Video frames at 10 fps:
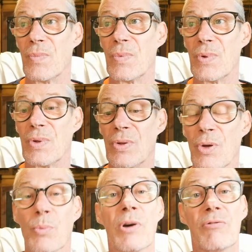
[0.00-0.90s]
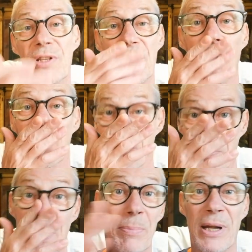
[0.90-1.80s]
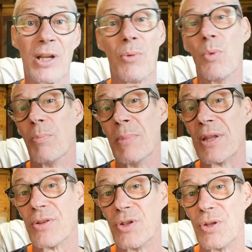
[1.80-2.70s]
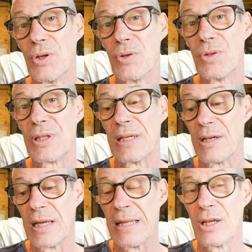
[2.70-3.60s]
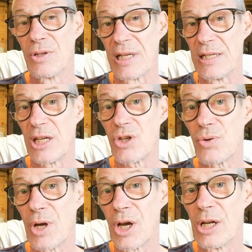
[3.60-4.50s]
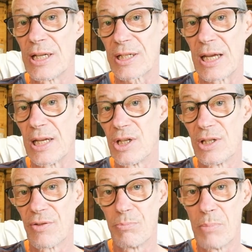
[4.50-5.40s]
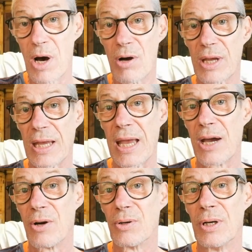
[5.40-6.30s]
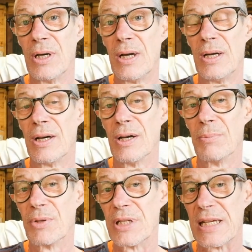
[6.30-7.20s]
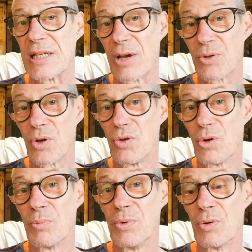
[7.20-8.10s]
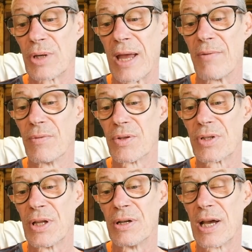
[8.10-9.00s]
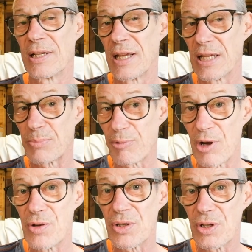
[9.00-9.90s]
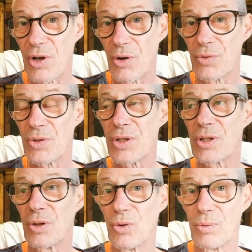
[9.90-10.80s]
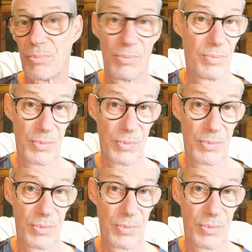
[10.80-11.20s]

that will result depending on what method you use in those initial early stages of marking out the details on your canvas. And like I say, there's pros and cons to all